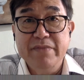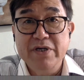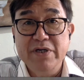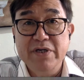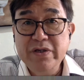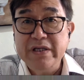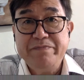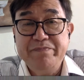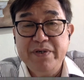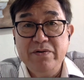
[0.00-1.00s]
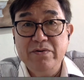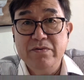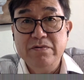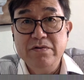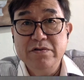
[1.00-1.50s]
matured people
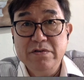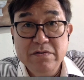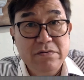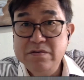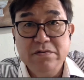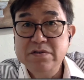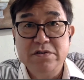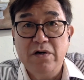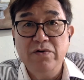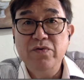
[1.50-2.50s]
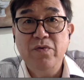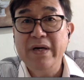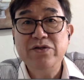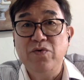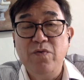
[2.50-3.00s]
who don't
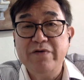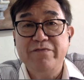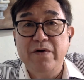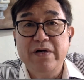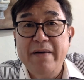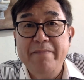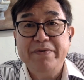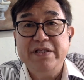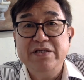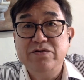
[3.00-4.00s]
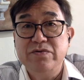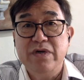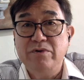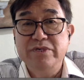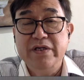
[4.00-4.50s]
want to work for companies who
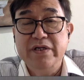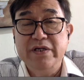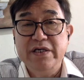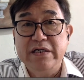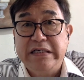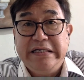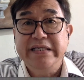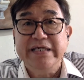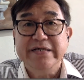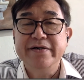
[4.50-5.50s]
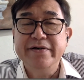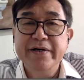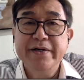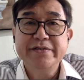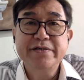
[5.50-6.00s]
are only greedy,
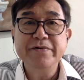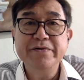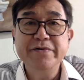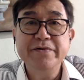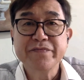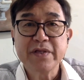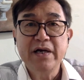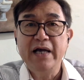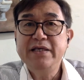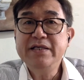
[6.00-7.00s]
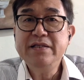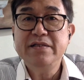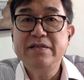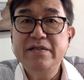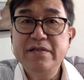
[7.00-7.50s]
So I
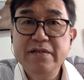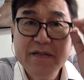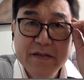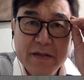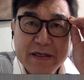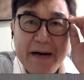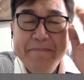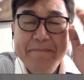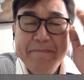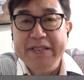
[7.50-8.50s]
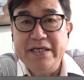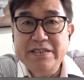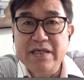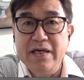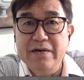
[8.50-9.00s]
think
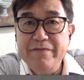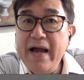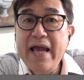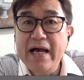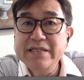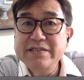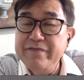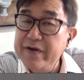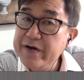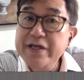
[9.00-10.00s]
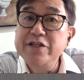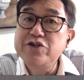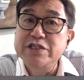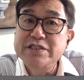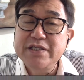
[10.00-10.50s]
companies find us very
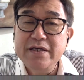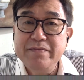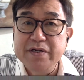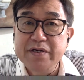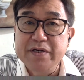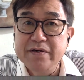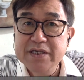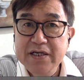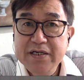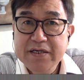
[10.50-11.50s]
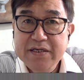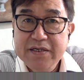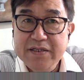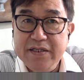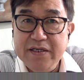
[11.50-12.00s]
interesting, because
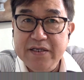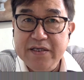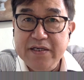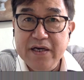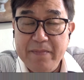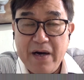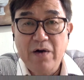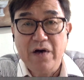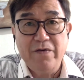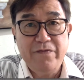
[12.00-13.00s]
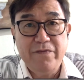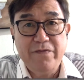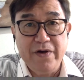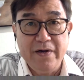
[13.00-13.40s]
the amount of